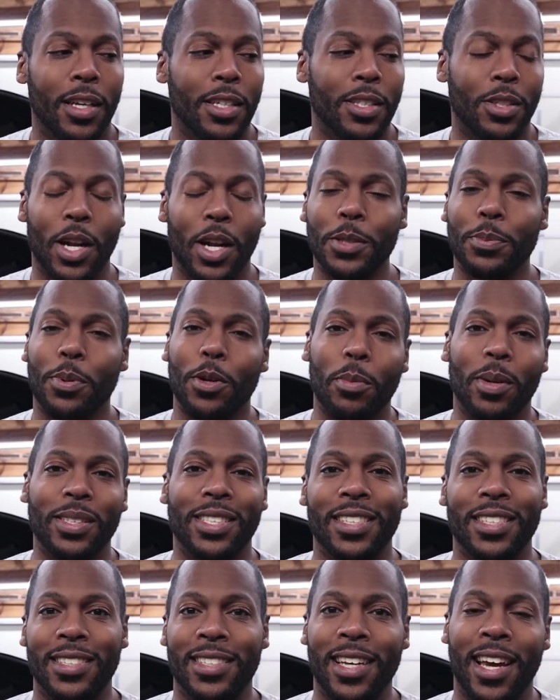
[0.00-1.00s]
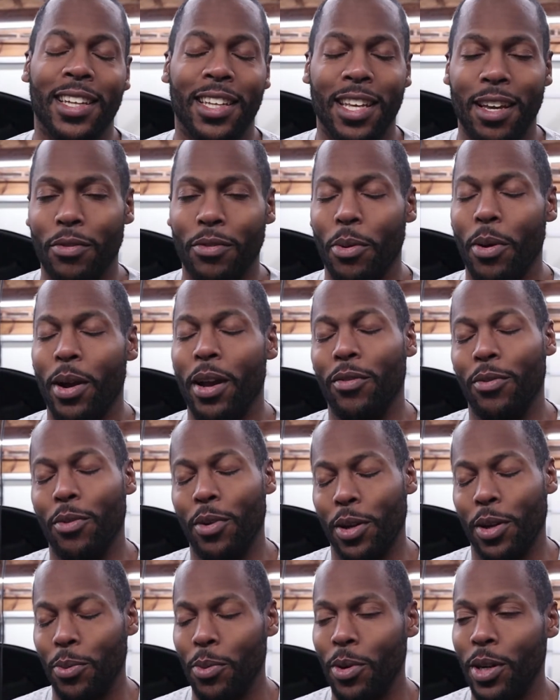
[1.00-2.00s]
So that's pretty much a dead giveaway of
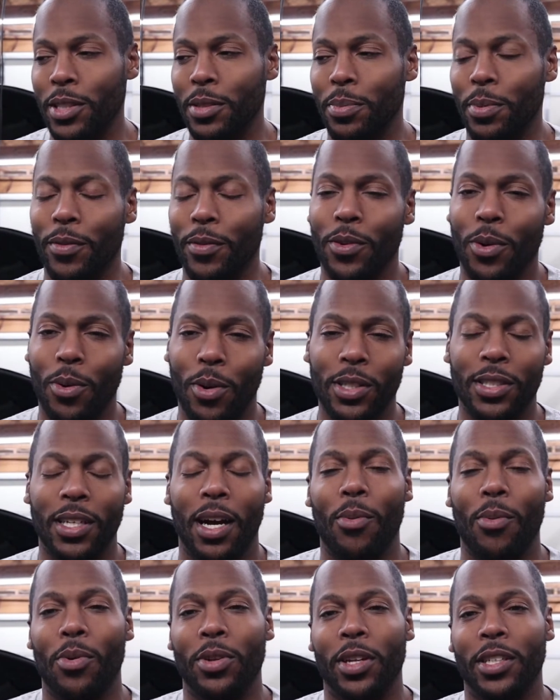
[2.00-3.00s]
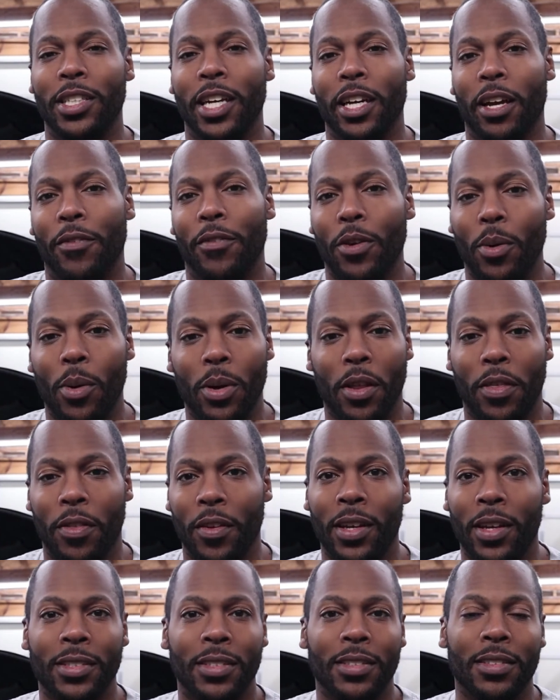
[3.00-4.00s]
what it was. But of course, I wanted to check a few other
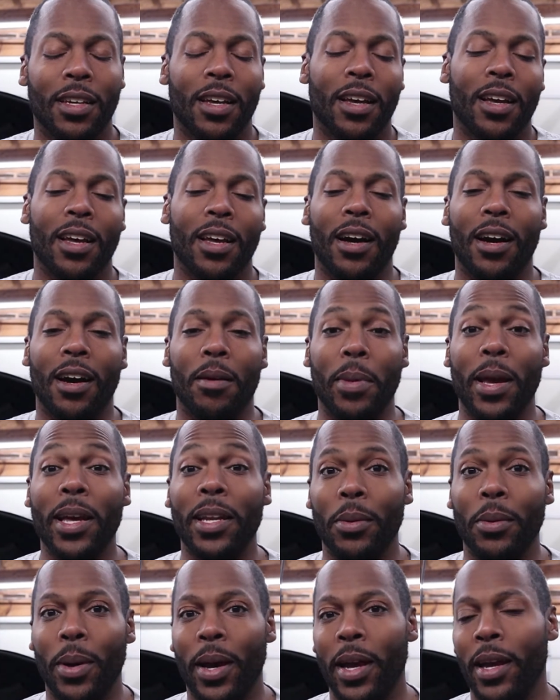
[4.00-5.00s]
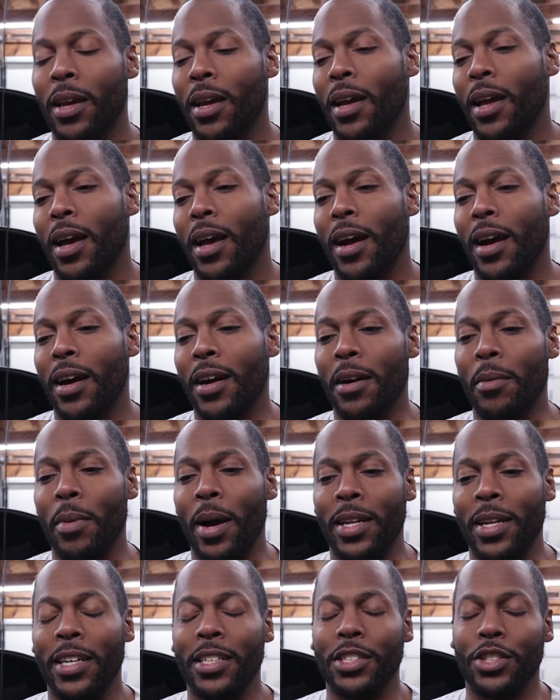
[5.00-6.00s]
things. Anyway,
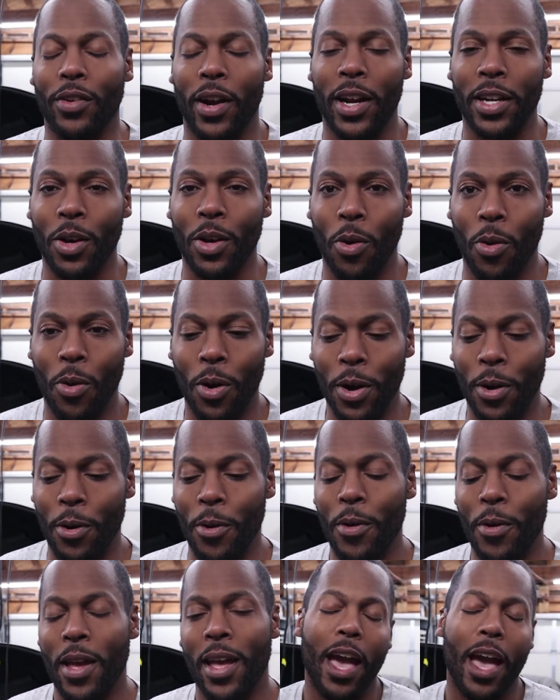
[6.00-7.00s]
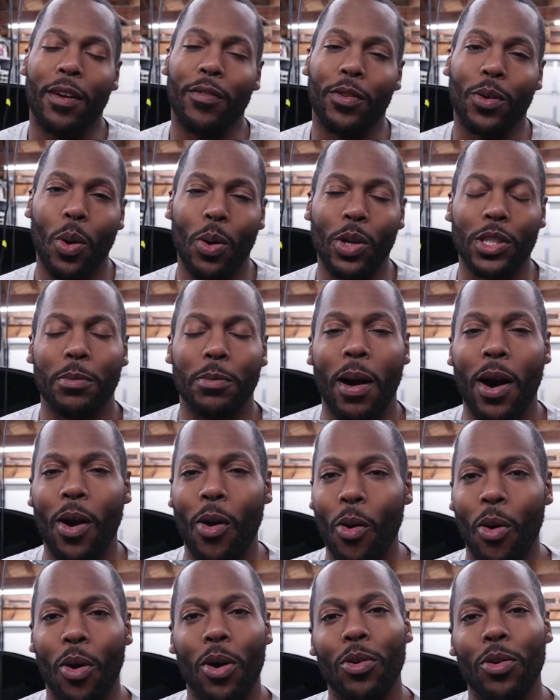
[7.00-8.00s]
I did drain the oil, and of course, my
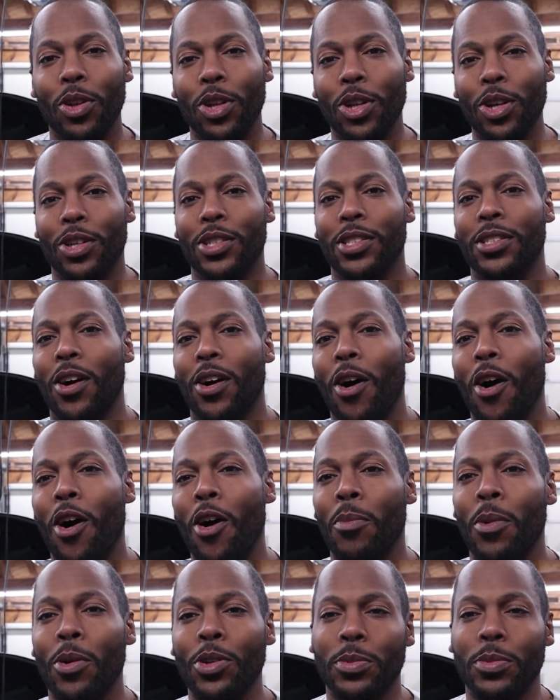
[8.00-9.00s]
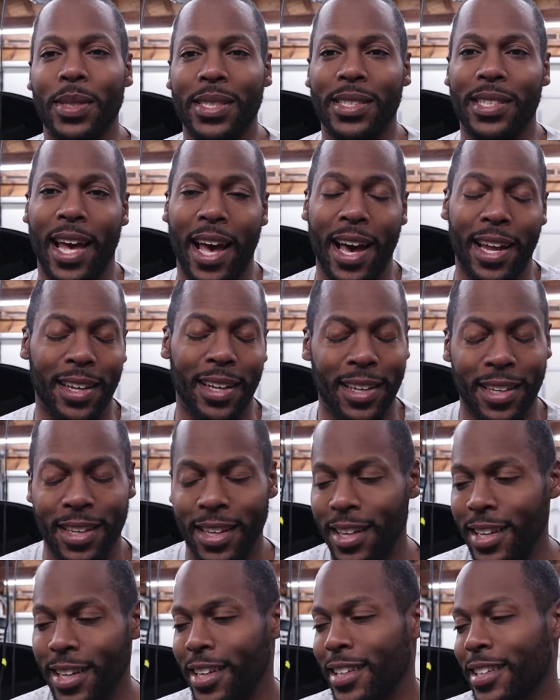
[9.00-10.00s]
oil looks almost metallic.